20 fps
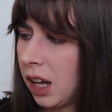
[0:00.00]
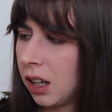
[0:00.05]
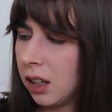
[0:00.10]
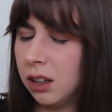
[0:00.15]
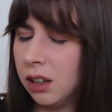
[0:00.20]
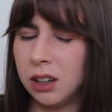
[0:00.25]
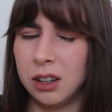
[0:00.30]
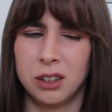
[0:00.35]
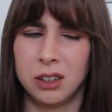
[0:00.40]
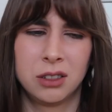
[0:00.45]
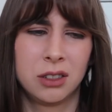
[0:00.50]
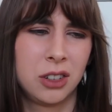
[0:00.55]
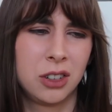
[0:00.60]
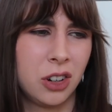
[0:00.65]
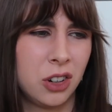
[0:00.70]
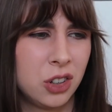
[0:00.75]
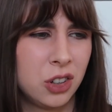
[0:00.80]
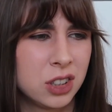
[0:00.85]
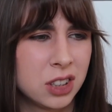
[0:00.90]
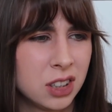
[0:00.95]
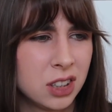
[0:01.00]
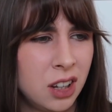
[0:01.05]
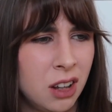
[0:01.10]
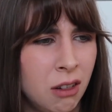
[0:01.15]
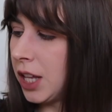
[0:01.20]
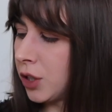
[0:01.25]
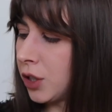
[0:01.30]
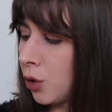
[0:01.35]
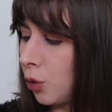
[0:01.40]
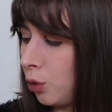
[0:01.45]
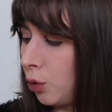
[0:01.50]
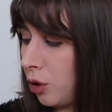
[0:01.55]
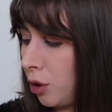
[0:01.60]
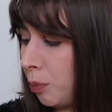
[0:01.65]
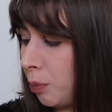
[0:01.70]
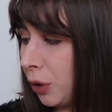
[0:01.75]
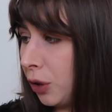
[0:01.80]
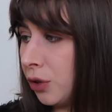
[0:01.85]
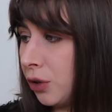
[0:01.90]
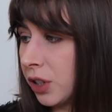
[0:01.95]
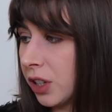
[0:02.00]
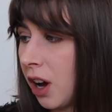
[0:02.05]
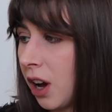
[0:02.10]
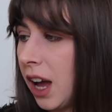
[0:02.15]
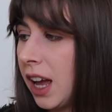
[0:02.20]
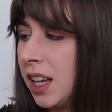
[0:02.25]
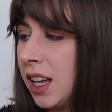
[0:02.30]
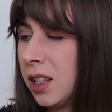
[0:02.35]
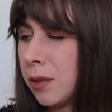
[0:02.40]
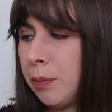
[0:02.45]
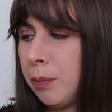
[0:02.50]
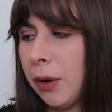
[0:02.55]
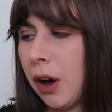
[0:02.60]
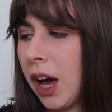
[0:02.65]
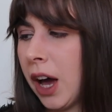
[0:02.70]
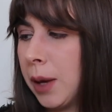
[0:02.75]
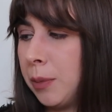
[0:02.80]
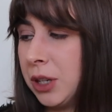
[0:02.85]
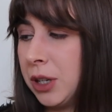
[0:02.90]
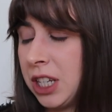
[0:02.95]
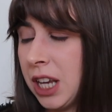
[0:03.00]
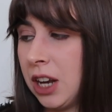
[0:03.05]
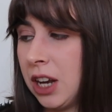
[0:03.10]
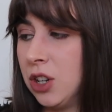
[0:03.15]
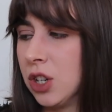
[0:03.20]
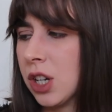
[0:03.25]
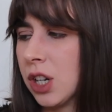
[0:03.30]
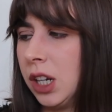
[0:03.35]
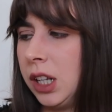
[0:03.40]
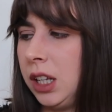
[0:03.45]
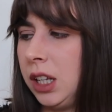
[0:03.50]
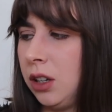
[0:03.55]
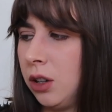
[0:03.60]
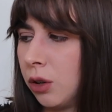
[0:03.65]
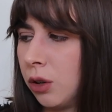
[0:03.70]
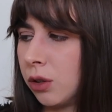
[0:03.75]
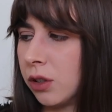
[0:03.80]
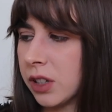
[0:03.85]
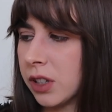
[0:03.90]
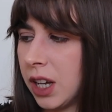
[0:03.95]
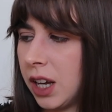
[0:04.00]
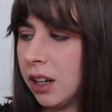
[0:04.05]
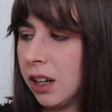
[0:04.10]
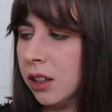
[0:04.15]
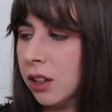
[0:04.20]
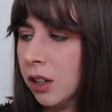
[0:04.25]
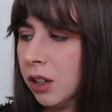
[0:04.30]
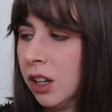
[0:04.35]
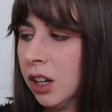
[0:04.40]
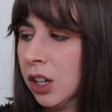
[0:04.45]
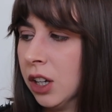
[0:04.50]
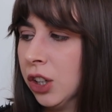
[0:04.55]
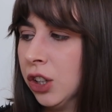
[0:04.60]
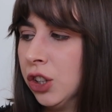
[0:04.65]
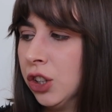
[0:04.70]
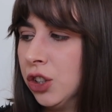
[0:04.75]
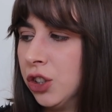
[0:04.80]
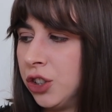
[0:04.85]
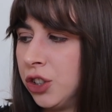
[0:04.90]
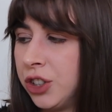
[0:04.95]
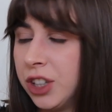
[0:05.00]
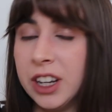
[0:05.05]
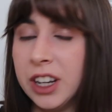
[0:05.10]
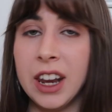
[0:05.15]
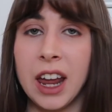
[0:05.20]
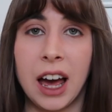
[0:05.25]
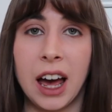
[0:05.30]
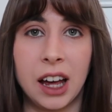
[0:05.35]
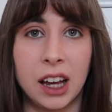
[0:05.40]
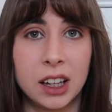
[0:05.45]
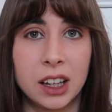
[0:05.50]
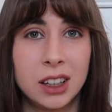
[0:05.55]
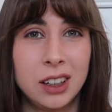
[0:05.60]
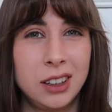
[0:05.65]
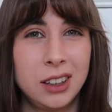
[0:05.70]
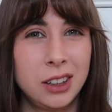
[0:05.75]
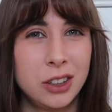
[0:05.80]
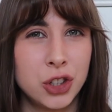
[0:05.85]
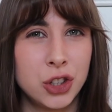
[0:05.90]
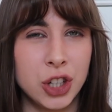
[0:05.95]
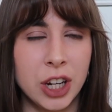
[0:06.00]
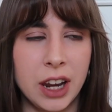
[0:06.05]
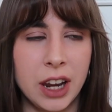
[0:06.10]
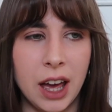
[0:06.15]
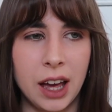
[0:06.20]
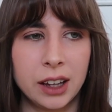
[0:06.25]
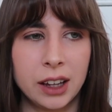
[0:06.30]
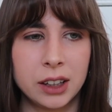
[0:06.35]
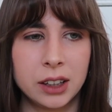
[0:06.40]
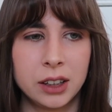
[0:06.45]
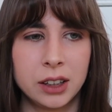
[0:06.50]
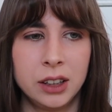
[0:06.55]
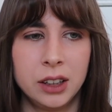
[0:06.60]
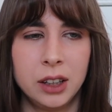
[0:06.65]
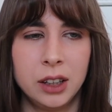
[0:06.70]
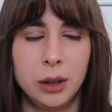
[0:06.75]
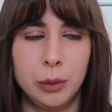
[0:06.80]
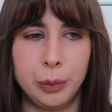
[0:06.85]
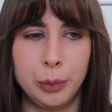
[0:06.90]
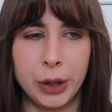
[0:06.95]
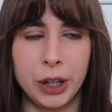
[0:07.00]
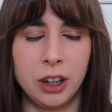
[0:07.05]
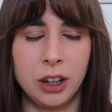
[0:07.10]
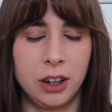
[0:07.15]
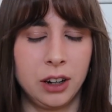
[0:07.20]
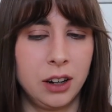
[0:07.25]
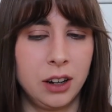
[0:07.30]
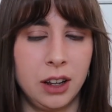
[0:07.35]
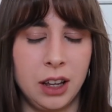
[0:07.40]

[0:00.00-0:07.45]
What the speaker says: Oh, God. It's called The Blue Sky. It's by potentially Gulzan Shinag, but